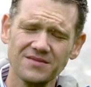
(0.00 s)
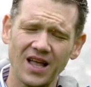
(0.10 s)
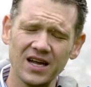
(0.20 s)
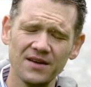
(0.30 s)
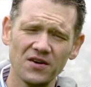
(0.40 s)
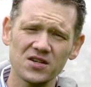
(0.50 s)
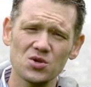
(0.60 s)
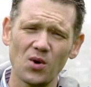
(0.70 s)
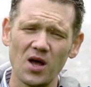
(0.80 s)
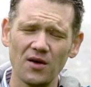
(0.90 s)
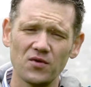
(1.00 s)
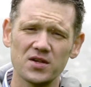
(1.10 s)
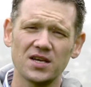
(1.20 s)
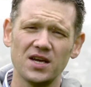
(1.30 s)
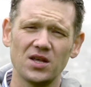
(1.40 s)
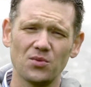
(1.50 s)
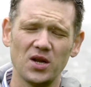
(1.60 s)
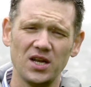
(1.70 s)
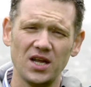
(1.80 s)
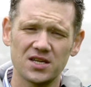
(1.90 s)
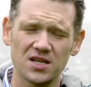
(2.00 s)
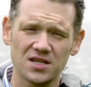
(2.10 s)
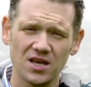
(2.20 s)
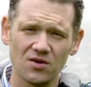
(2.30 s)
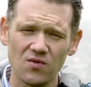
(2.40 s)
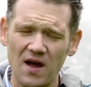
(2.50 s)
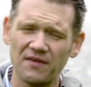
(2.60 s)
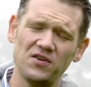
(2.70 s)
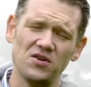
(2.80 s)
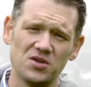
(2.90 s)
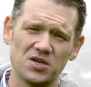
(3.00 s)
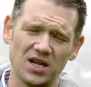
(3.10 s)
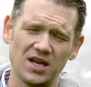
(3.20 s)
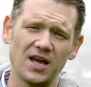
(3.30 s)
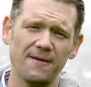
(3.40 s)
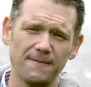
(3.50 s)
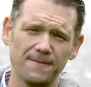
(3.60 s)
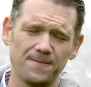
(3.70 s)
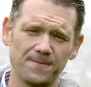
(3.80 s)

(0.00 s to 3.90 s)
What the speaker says: And in verse 12, we see that we need to seek refuge in him.